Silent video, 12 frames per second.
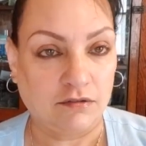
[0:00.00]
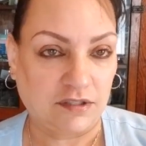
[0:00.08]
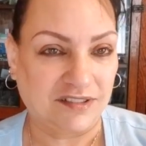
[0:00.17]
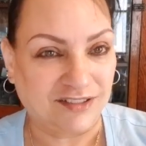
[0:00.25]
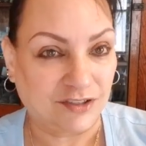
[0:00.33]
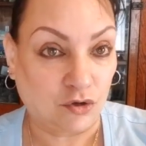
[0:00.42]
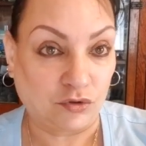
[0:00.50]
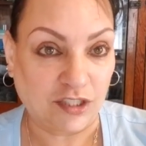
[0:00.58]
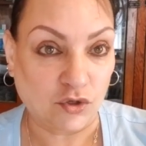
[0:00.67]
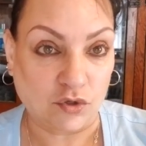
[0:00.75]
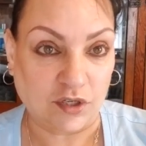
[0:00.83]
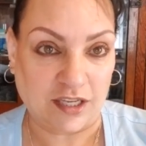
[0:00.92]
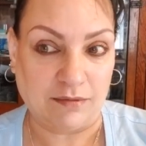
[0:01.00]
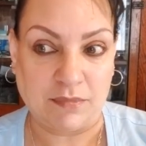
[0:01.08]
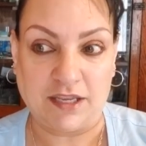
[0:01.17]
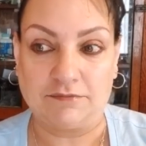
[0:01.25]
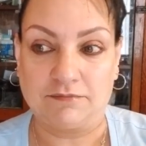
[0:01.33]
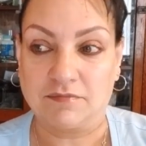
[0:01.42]
because, you know, they don't eat
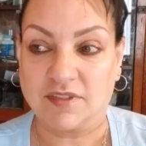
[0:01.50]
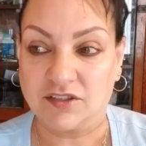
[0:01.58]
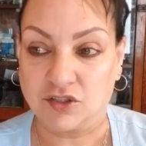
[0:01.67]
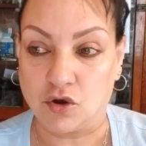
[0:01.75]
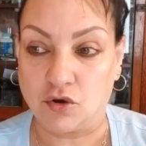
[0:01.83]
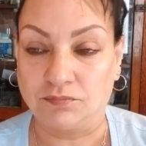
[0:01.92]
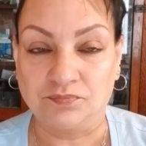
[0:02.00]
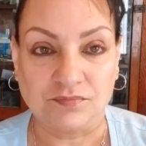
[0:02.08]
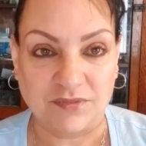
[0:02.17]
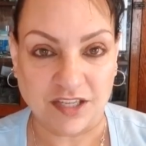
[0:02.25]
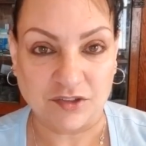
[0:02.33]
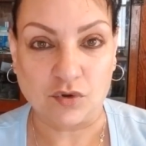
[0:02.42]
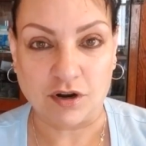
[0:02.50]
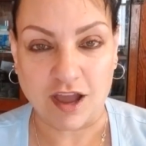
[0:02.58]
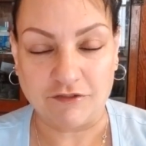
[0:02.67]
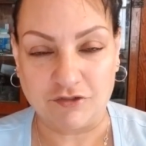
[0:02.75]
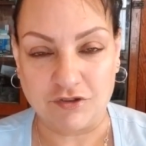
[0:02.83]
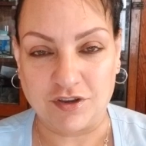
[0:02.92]
meat. So that's what I'll
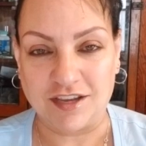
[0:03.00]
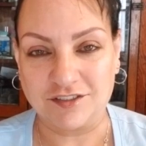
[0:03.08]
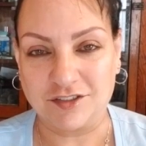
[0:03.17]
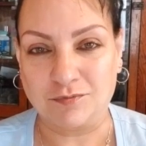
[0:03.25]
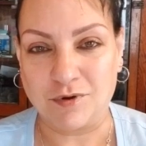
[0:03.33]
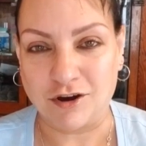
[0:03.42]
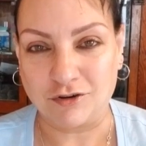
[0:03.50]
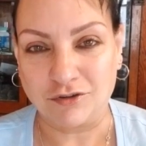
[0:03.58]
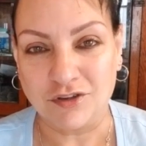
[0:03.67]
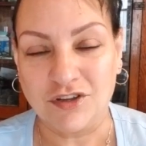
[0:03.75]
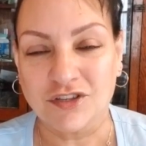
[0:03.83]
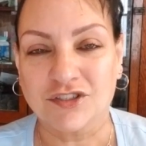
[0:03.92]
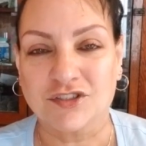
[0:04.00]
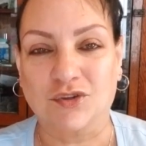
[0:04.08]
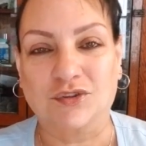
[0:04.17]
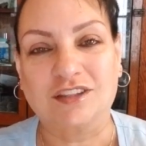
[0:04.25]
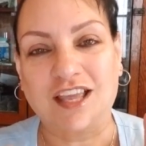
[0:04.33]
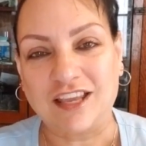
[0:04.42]
have for you guys tomorrow.
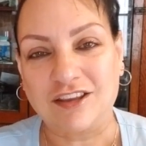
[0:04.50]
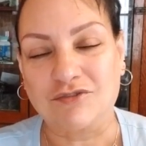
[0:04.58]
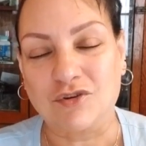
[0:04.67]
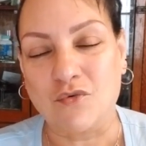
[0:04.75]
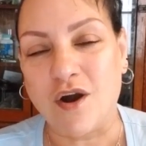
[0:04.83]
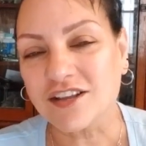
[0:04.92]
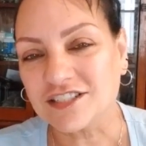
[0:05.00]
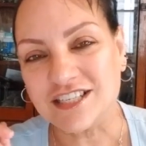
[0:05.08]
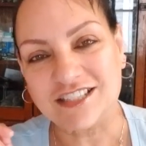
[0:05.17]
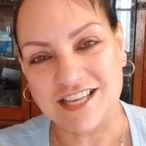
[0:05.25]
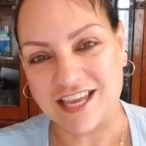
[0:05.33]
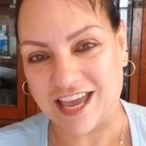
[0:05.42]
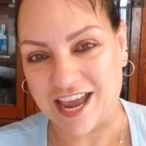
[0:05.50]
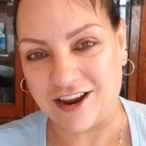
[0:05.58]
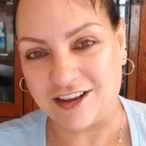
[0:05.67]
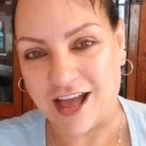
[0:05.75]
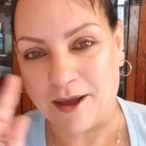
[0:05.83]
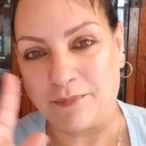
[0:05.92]
So thank you for watching. Take
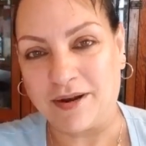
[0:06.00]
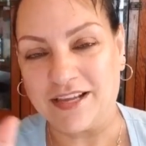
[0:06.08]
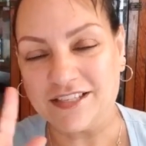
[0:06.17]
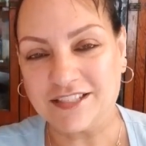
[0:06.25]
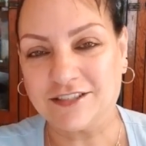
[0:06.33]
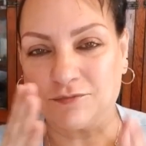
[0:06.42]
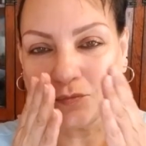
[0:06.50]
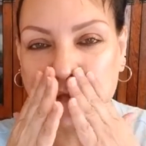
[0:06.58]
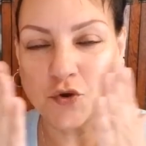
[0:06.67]
care. God bless.